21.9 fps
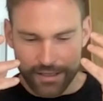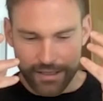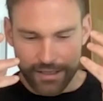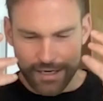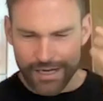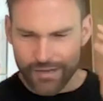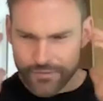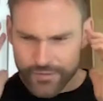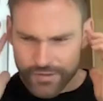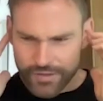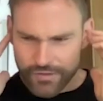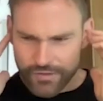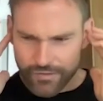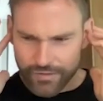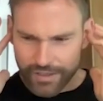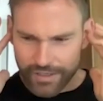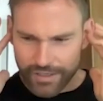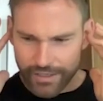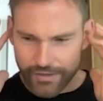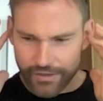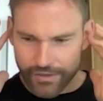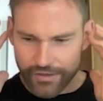I don't think you can
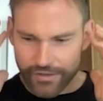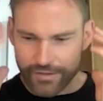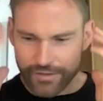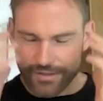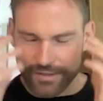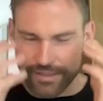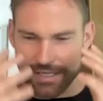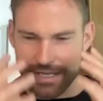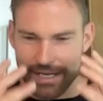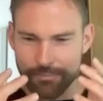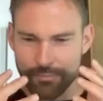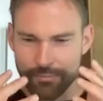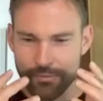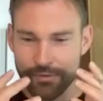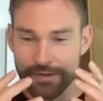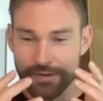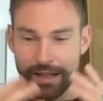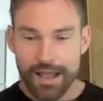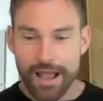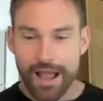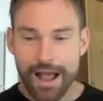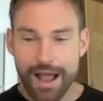hear. You can't breathe.
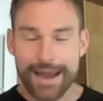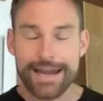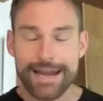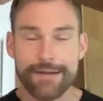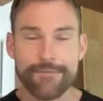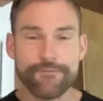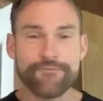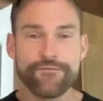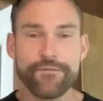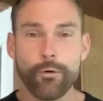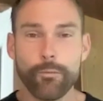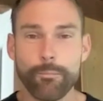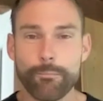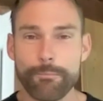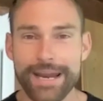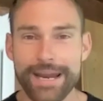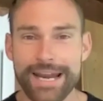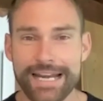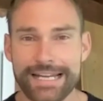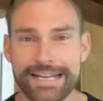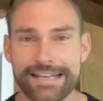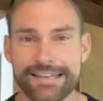I had a full
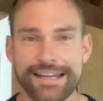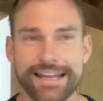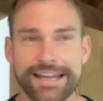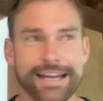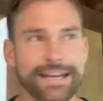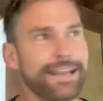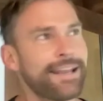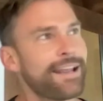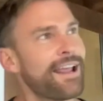panic attack.